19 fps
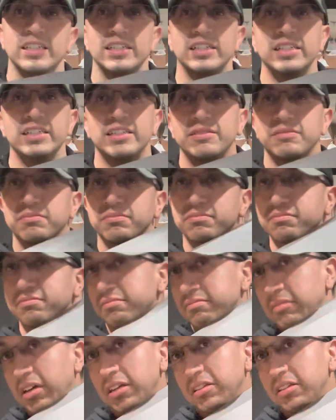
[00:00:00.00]
uh,
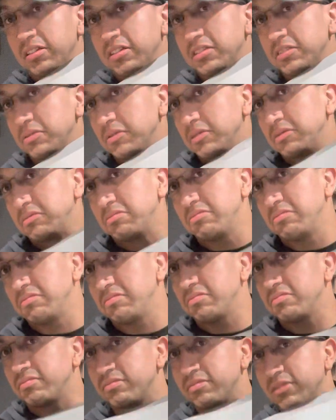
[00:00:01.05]
I think this one
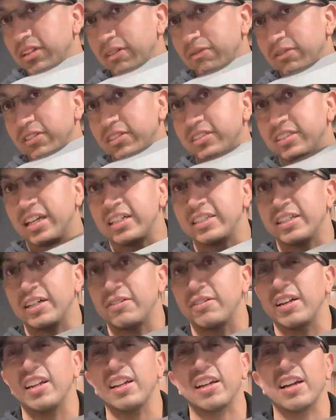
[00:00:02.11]
definitely stands
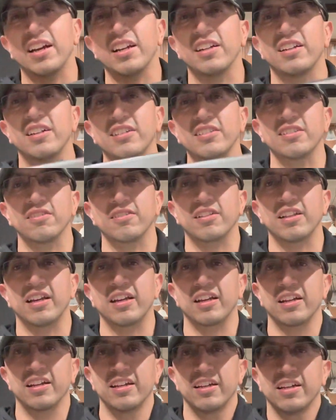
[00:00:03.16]
out. And it kind of does look
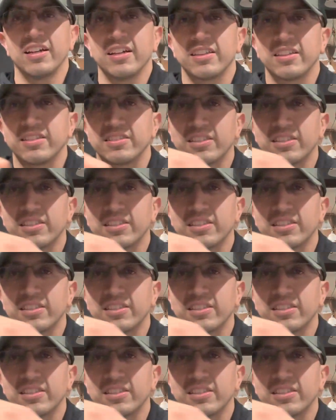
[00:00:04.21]
like the